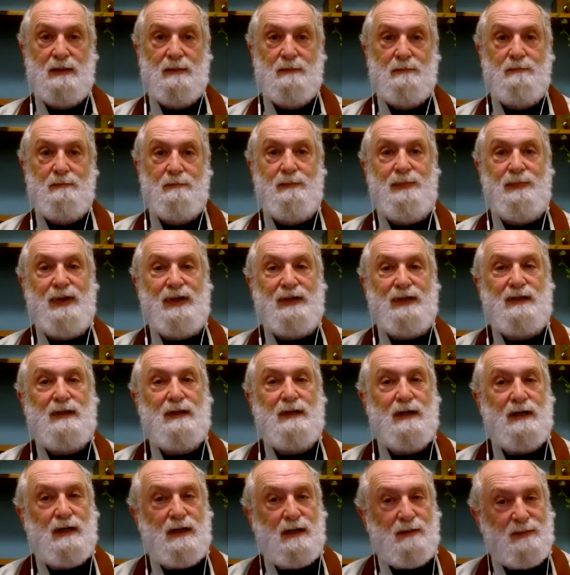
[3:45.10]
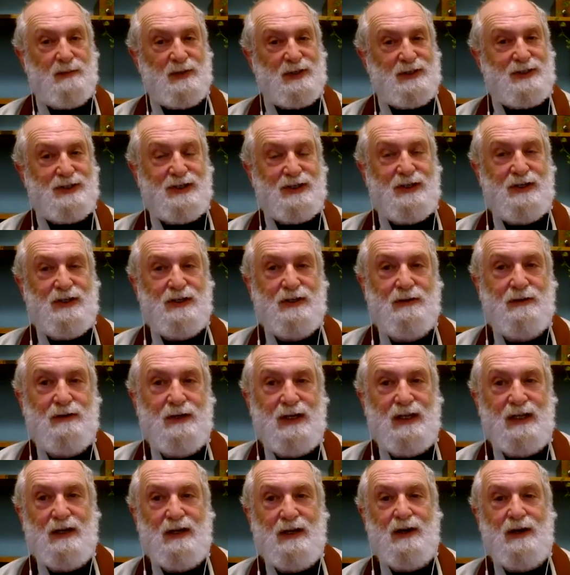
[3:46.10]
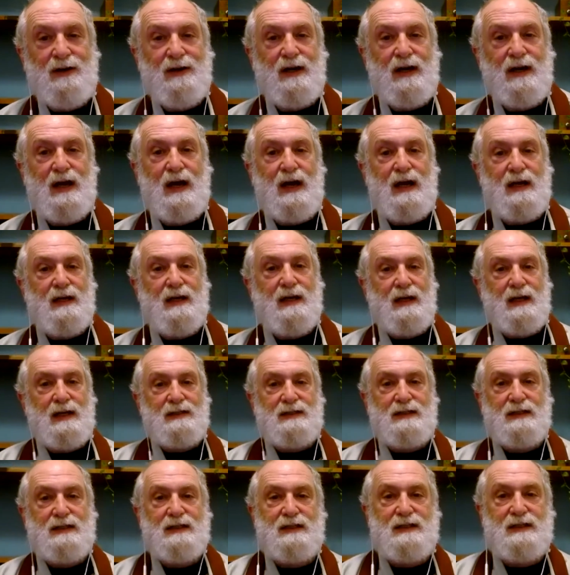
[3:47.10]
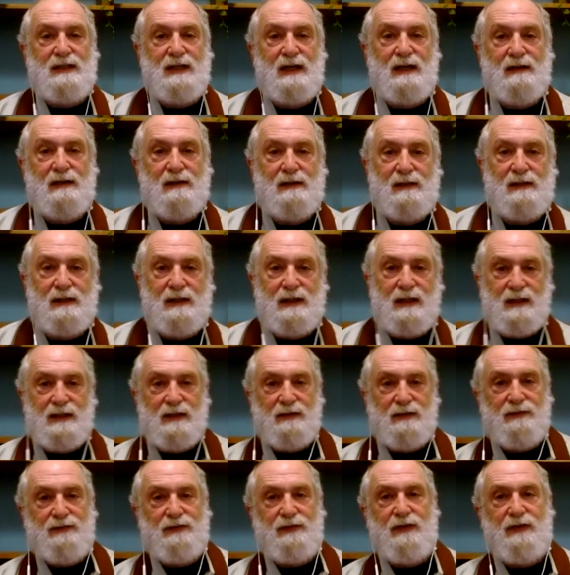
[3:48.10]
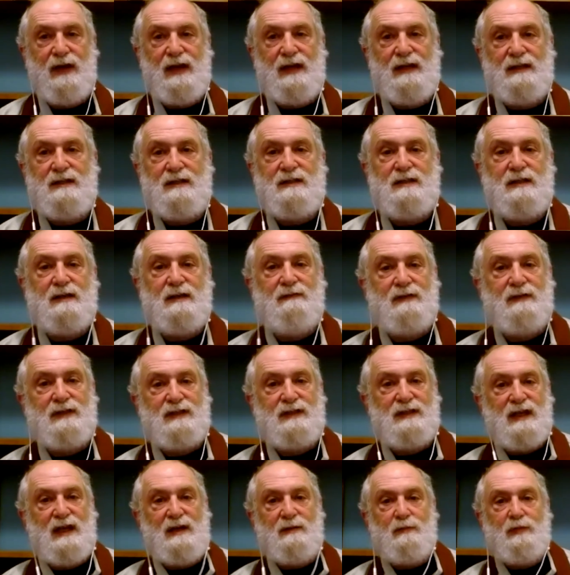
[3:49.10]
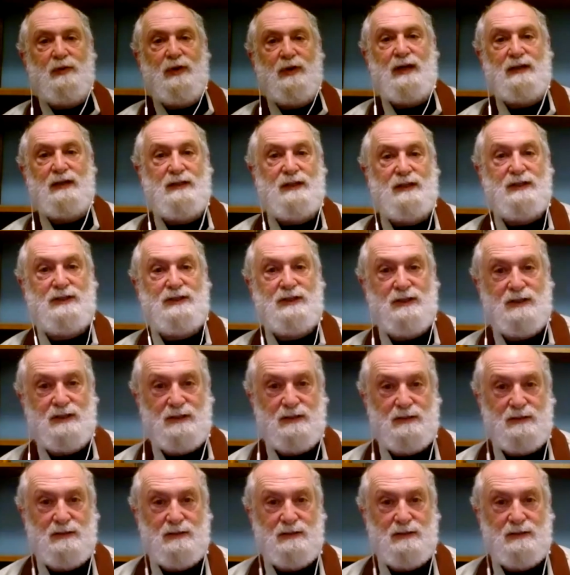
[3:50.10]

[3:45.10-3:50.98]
But calm and security are not necessarily the friends of a Zen practitioner.